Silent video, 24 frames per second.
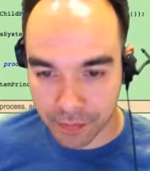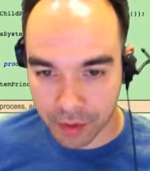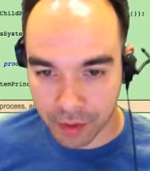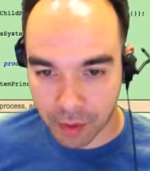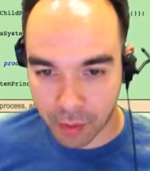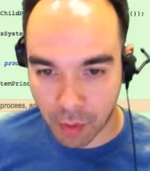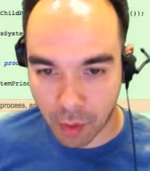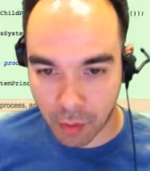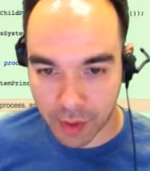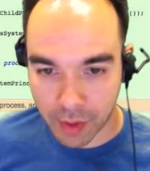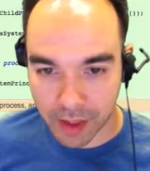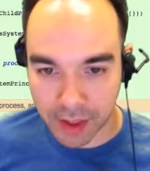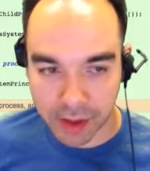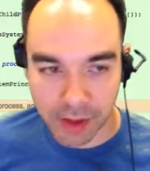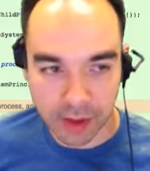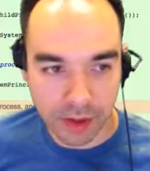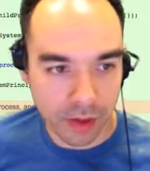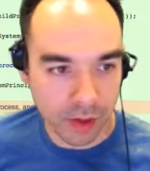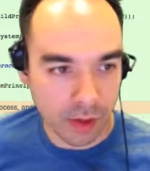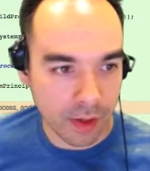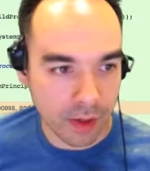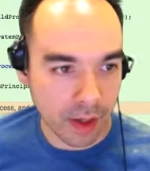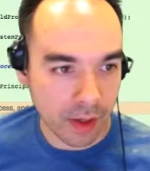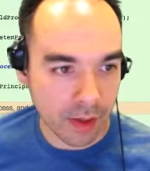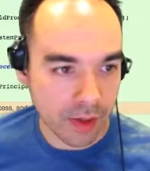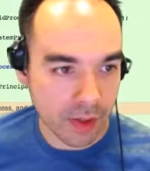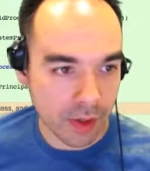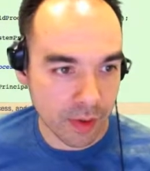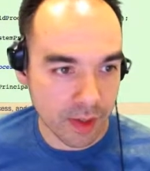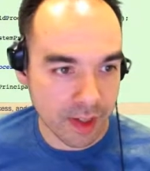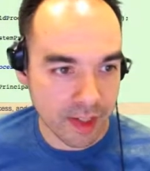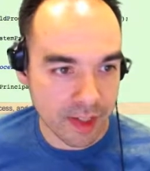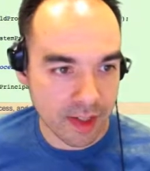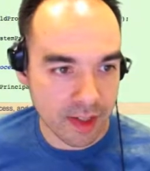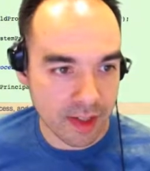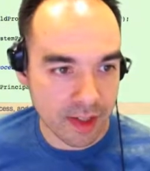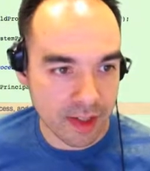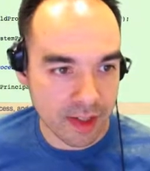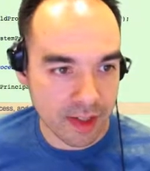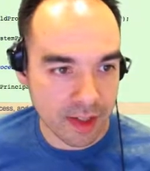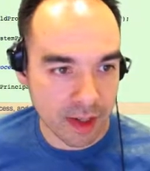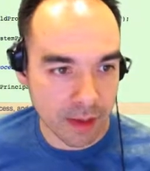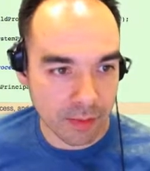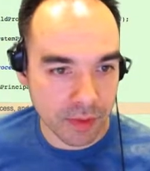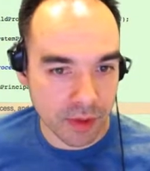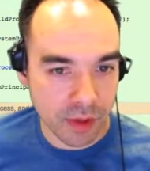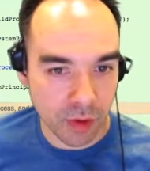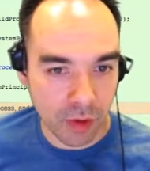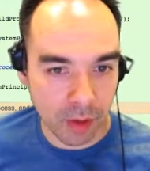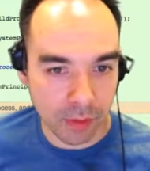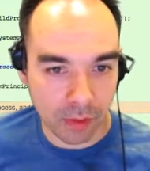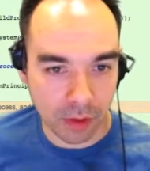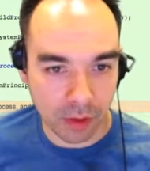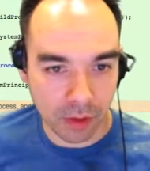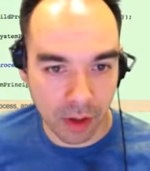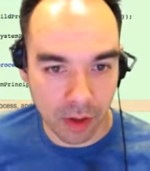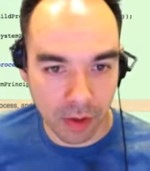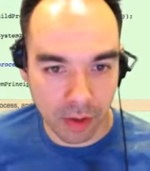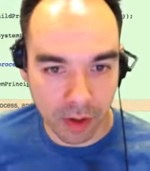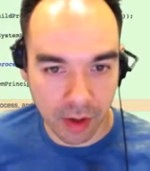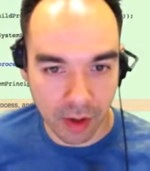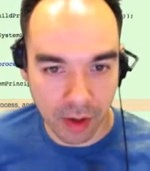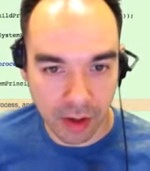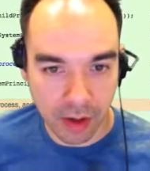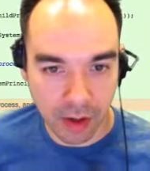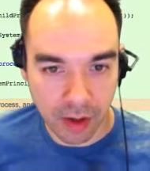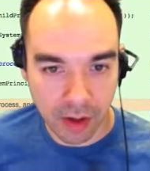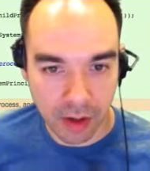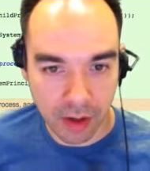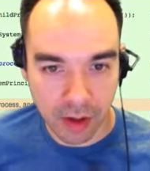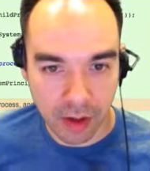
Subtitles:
what we need to do here. So he's in the subscript loader.